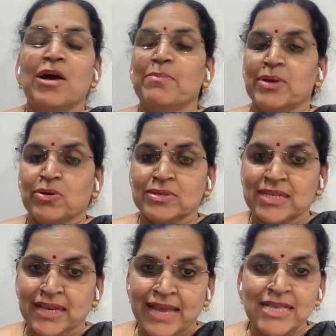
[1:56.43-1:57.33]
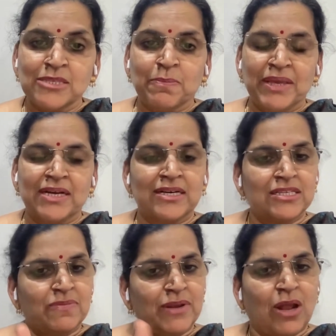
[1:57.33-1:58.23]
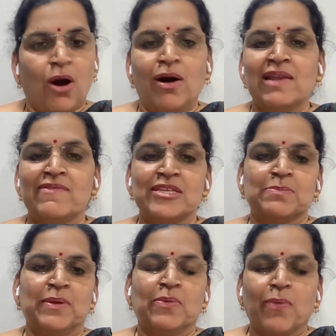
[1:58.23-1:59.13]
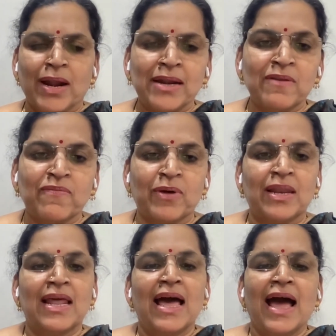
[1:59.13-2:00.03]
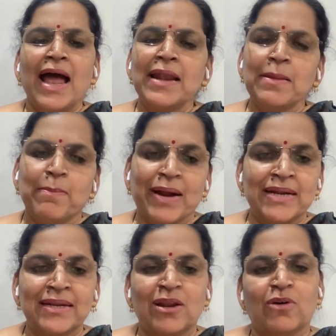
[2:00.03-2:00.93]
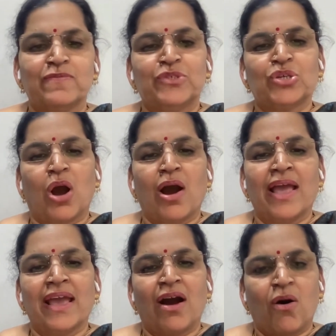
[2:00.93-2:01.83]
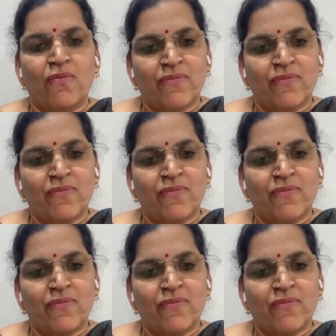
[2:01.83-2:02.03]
because the guest speakers will always be wonderful and a bundle of joy of